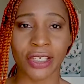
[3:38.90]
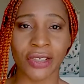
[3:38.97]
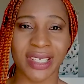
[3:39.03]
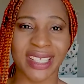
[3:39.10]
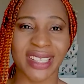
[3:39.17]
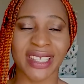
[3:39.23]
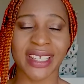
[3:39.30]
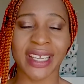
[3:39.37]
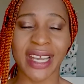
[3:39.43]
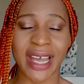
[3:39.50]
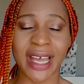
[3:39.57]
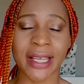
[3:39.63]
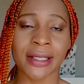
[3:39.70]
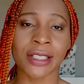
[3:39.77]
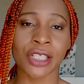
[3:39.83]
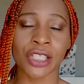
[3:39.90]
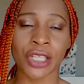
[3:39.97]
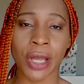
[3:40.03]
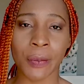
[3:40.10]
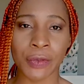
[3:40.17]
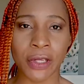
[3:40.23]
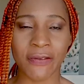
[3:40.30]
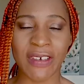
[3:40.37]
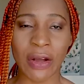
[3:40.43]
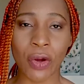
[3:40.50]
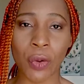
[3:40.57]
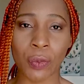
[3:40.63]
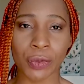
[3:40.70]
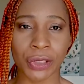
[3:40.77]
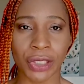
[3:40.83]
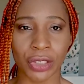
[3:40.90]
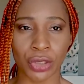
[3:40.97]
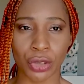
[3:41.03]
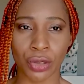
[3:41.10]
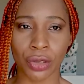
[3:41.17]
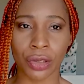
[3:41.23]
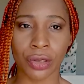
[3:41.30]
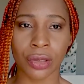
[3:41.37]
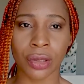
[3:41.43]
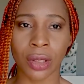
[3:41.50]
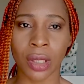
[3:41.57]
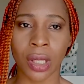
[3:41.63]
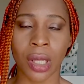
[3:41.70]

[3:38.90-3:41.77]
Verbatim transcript: another thing guys in terms of accommodation